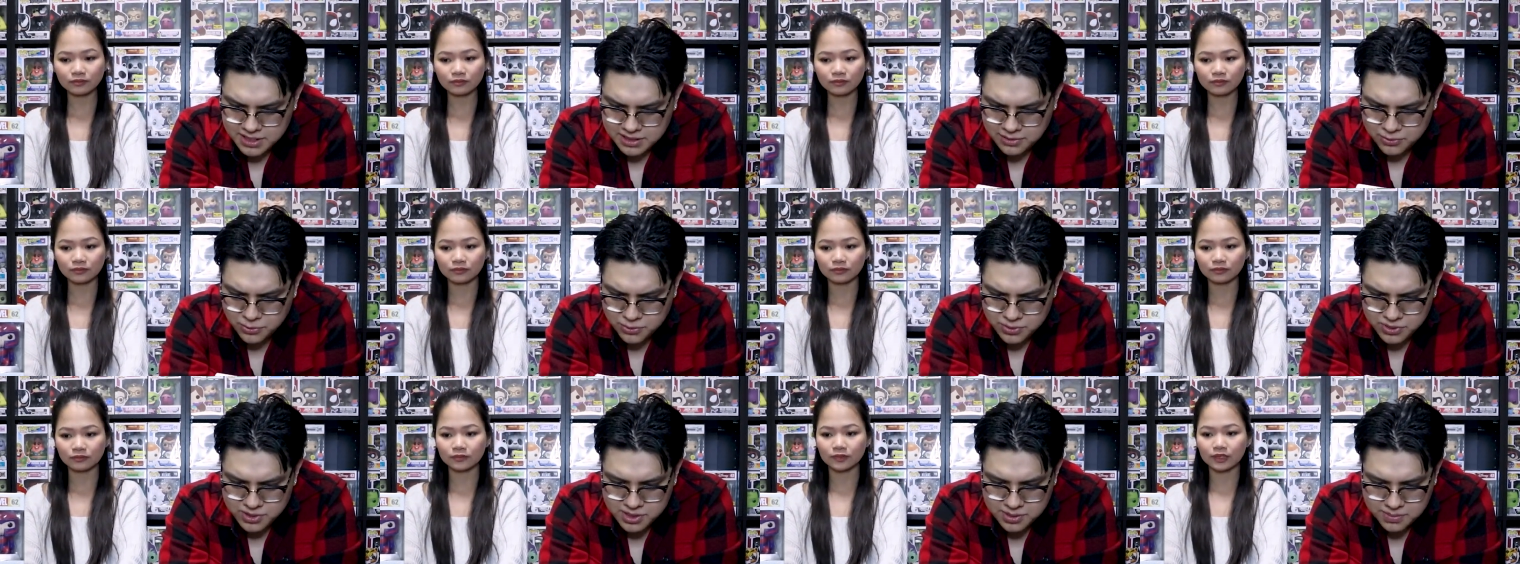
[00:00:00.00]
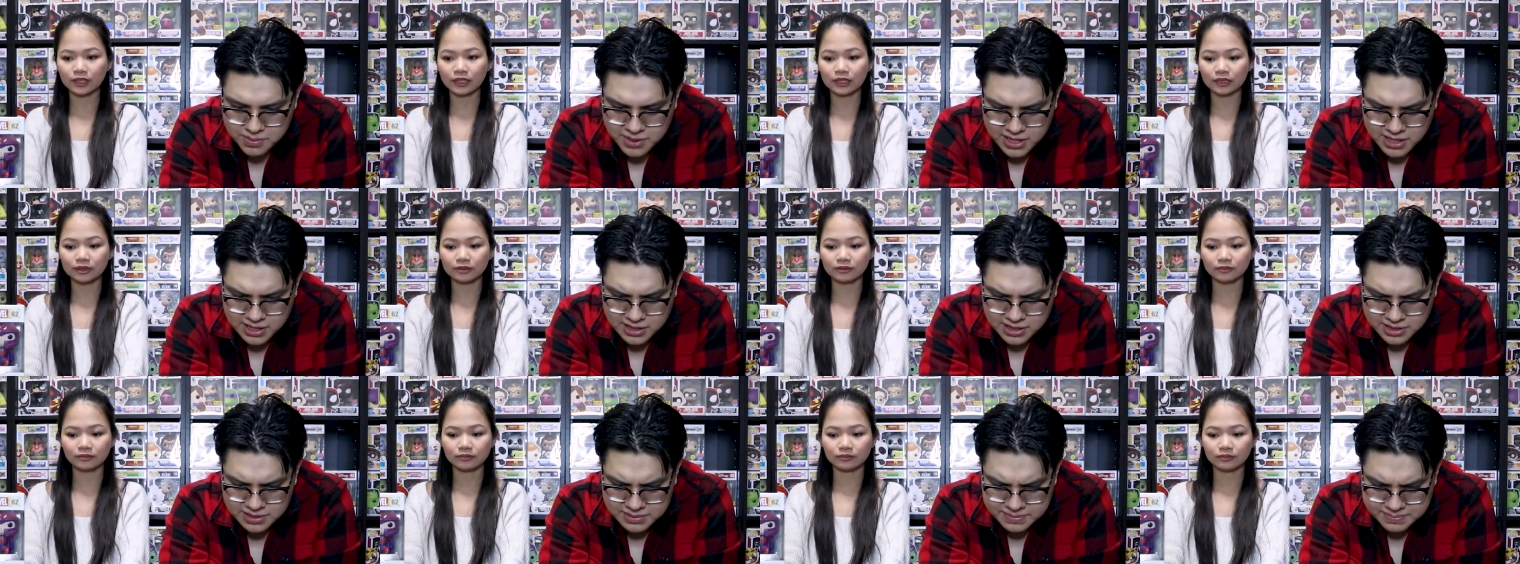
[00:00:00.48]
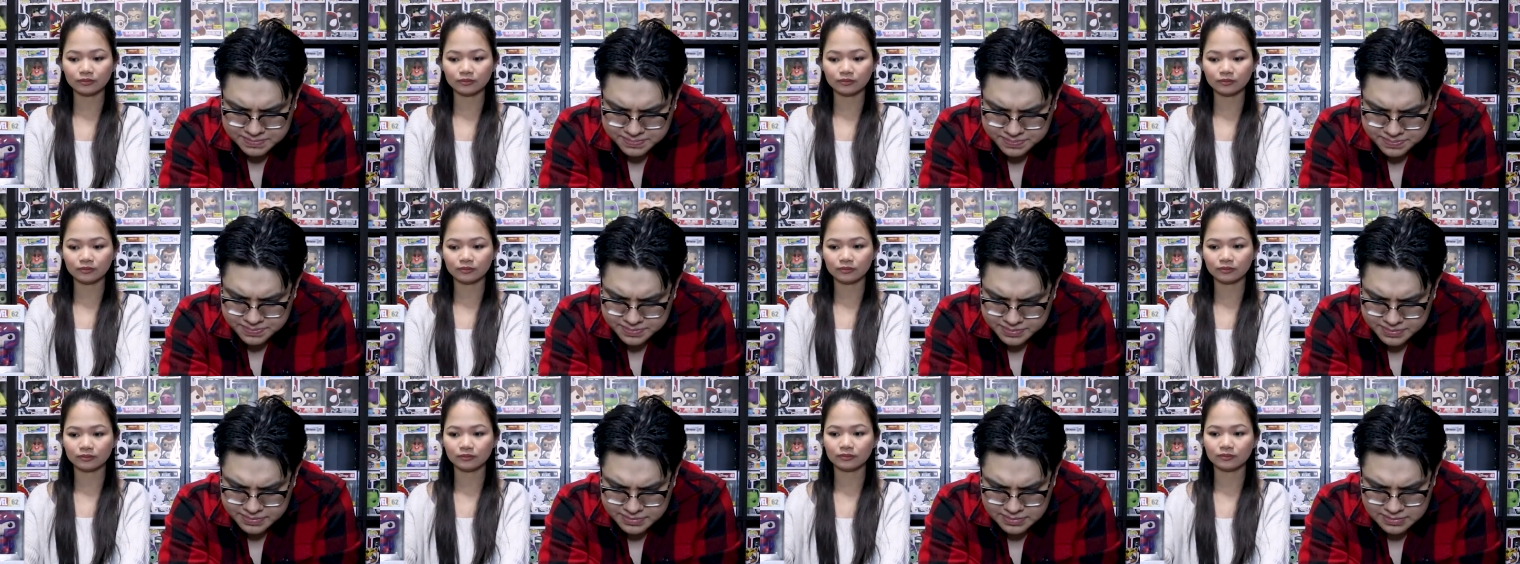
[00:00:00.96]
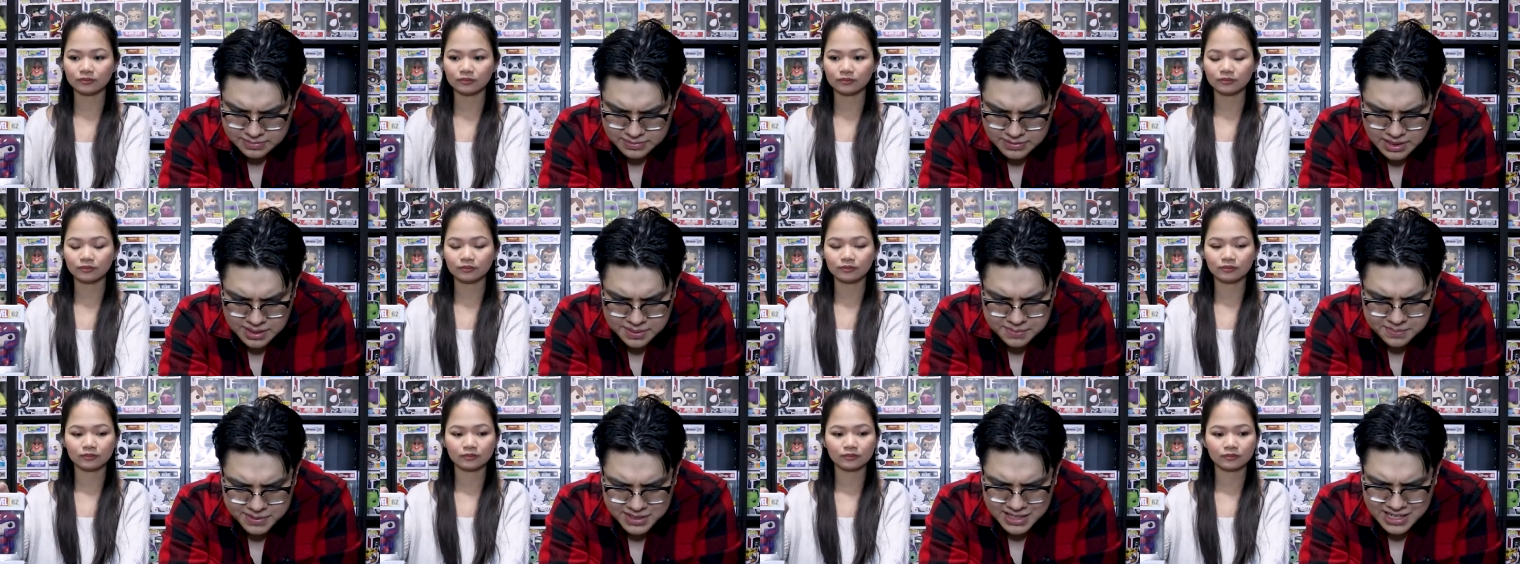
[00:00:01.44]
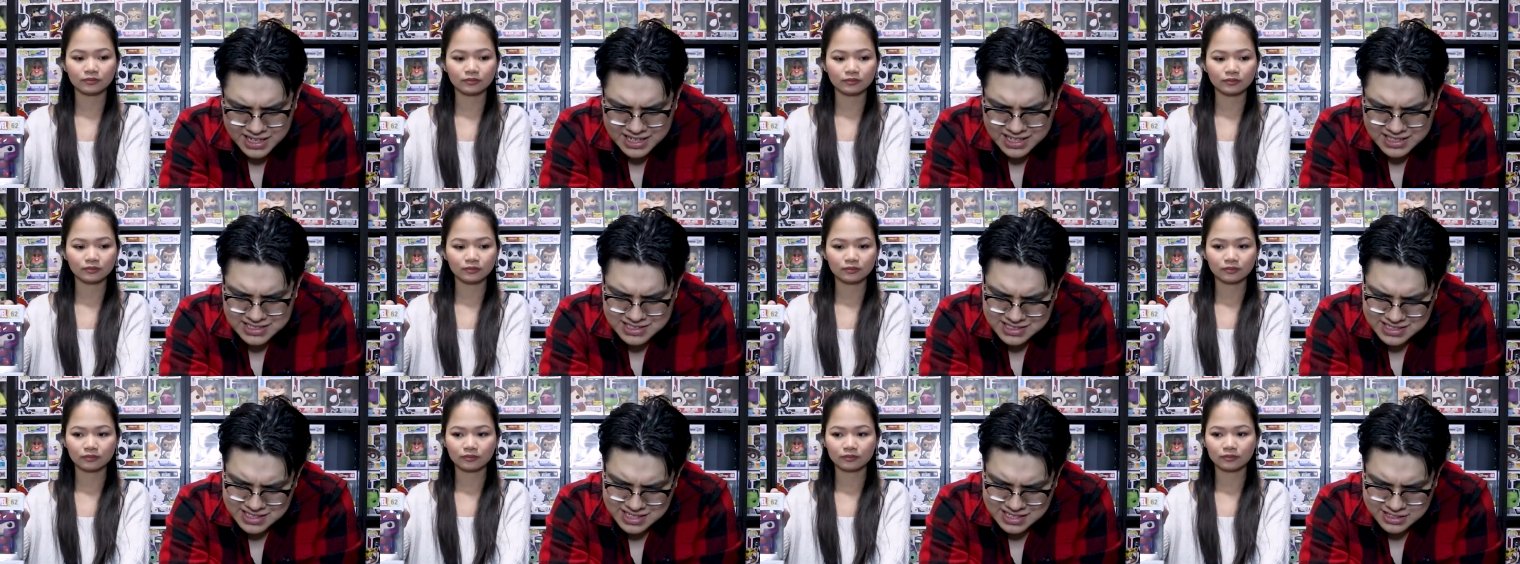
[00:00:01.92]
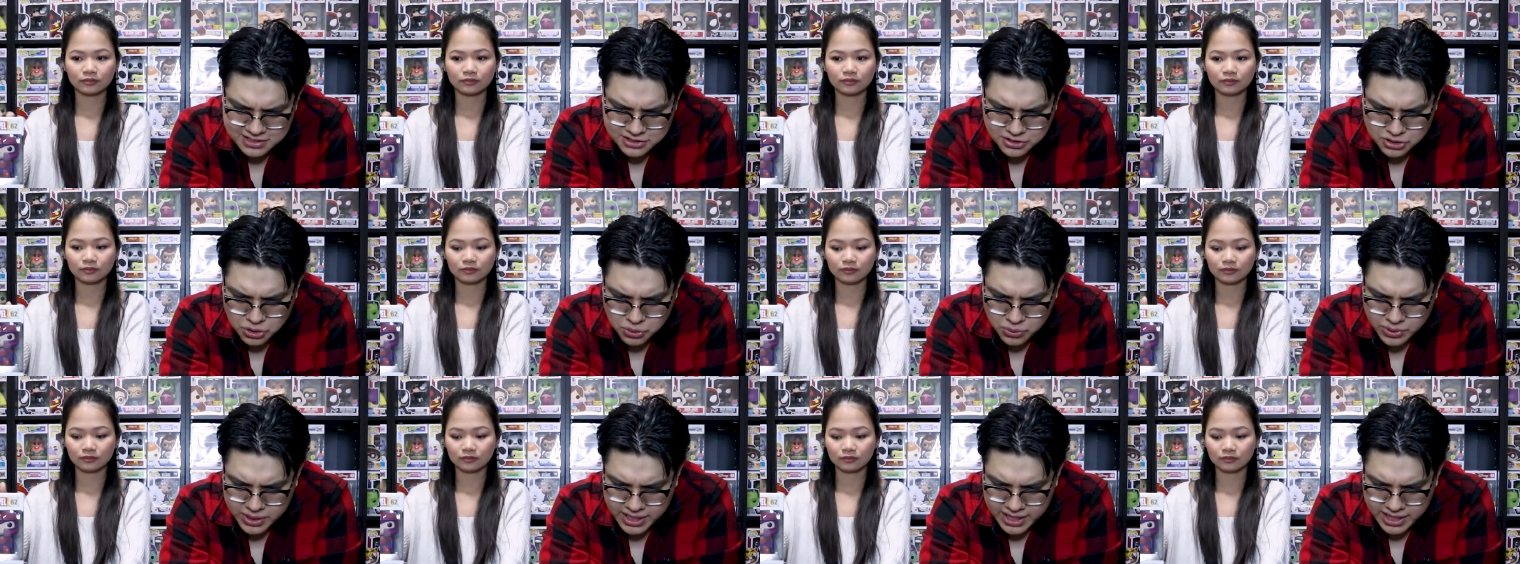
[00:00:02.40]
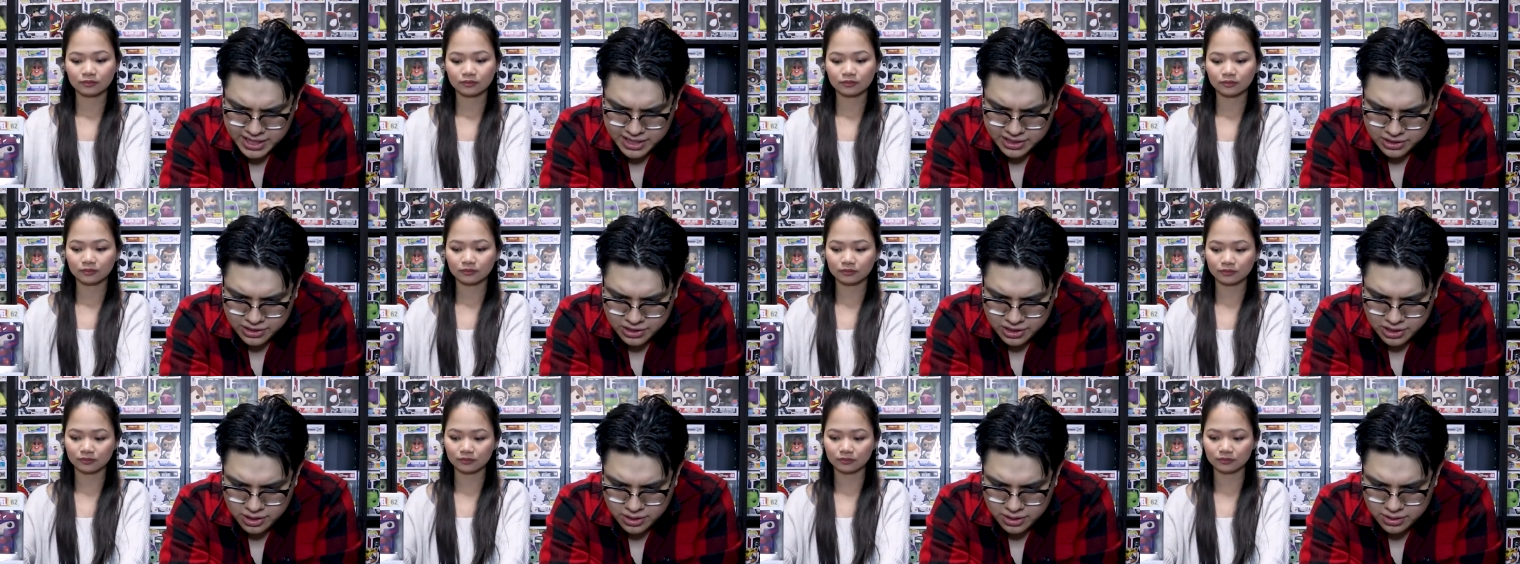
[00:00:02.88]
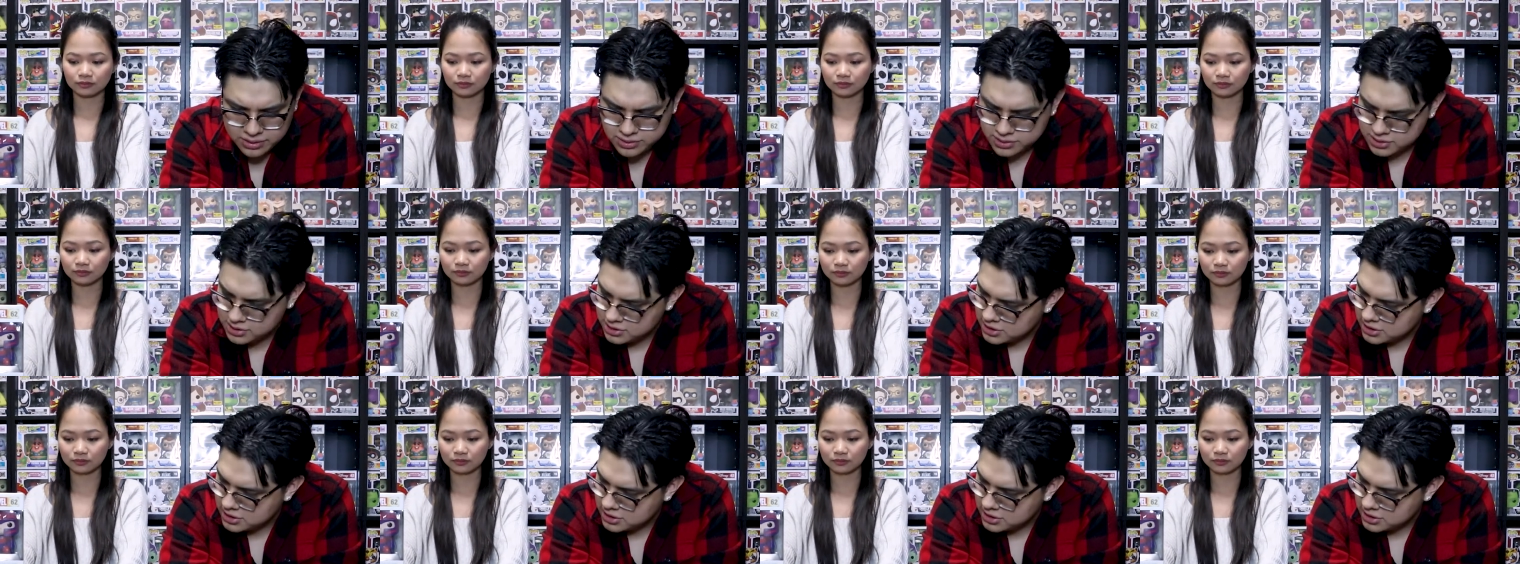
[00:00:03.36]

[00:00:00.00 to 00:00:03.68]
Speaker 1: like really badly. But like I said, it's okay, you know